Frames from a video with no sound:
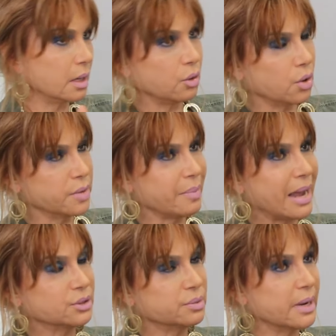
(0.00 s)
going
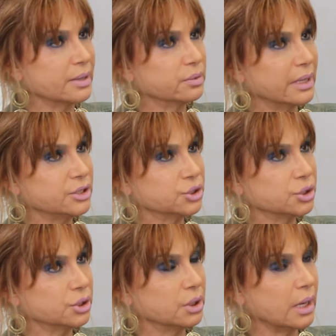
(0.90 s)
back to my
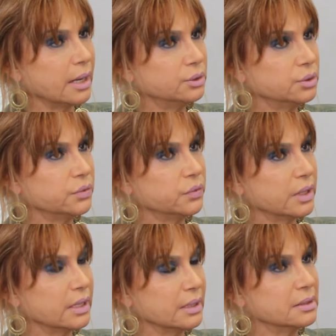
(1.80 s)
question, how do you
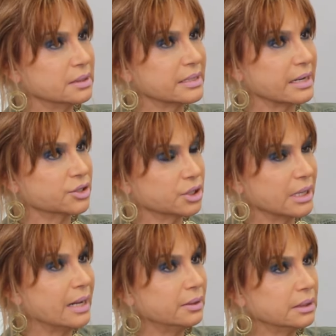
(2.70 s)
think
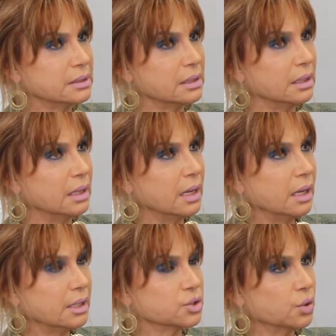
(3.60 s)
intersectionality
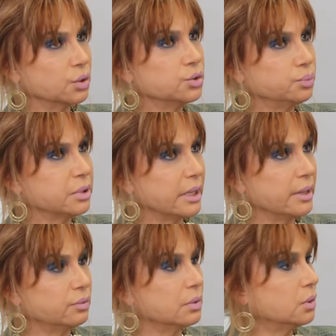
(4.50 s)
is going to play
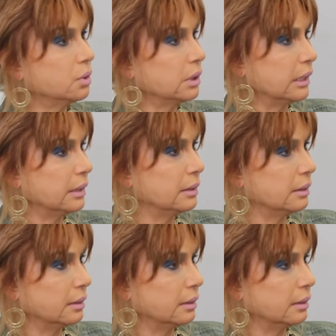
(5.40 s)
a role in